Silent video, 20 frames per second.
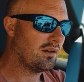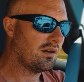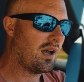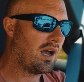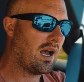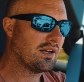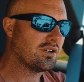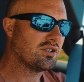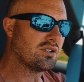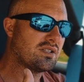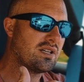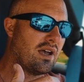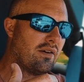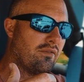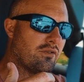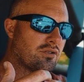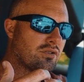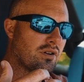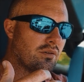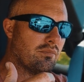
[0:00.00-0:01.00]
I just have
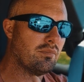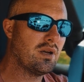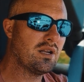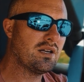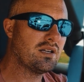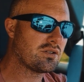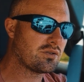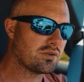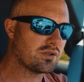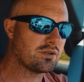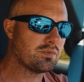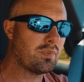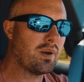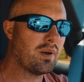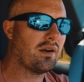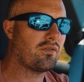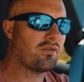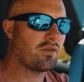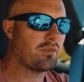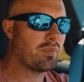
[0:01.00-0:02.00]
a tremendous
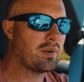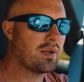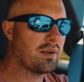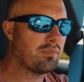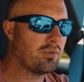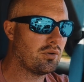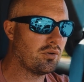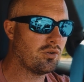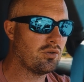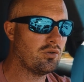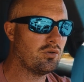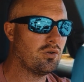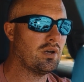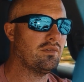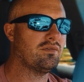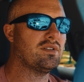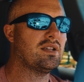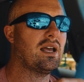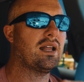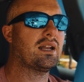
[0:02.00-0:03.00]
respect for people who
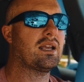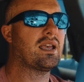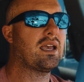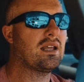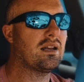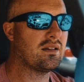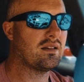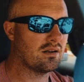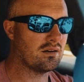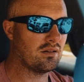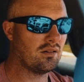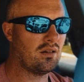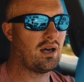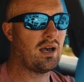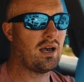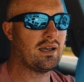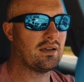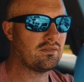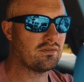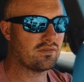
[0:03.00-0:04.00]
have dedicated their
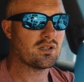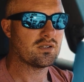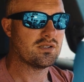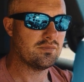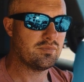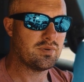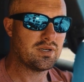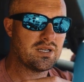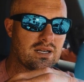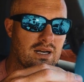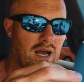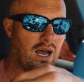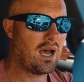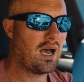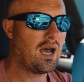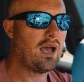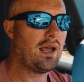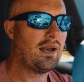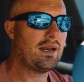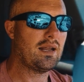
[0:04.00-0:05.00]
life to being
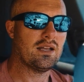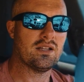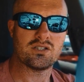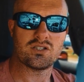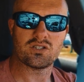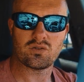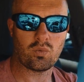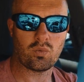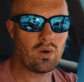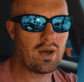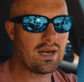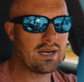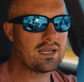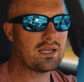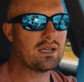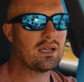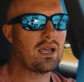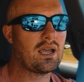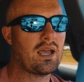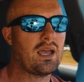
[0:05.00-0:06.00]
hot and
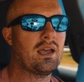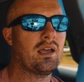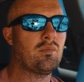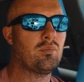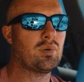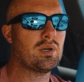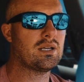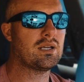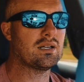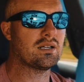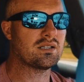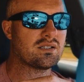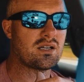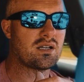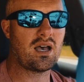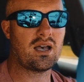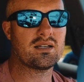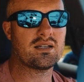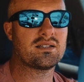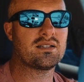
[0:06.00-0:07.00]
sweaty and being
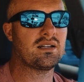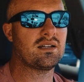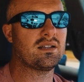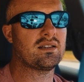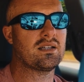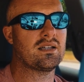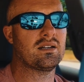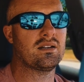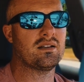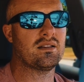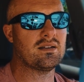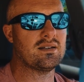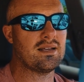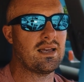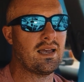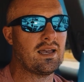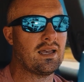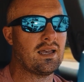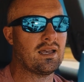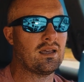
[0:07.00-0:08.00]
exhausted at the end of the
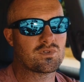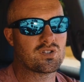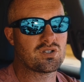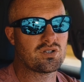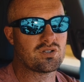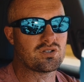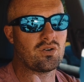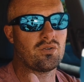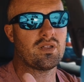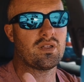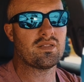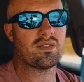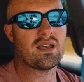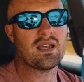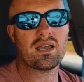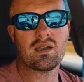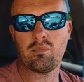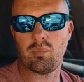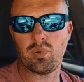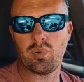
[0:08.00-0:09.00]
day so that they
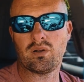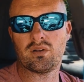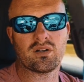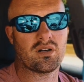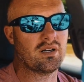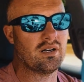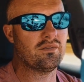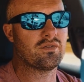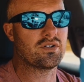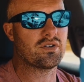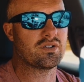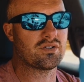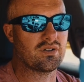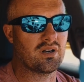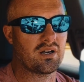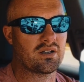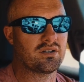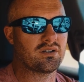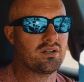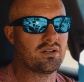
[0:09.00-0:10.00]
can build our
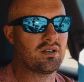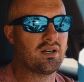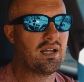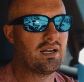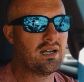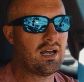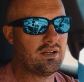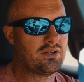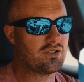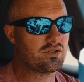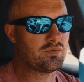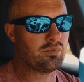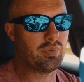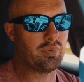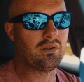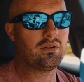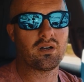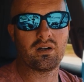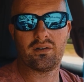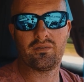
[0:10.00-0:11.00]
infrastructure and not just
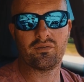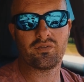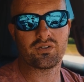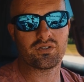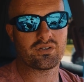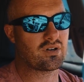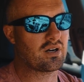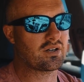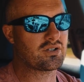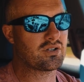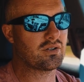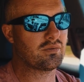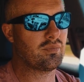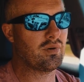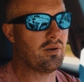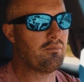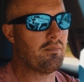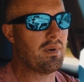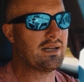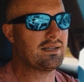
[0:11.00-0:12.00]
build our infrastructure
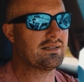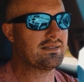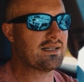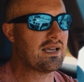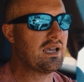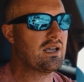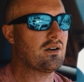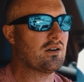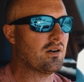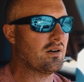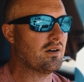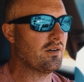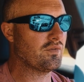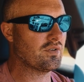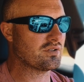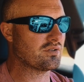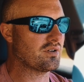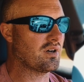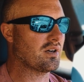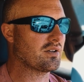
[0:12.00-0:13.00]
but maintain our
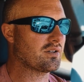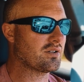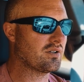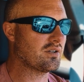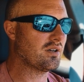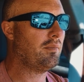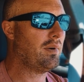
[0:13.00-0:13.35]
infrastructure.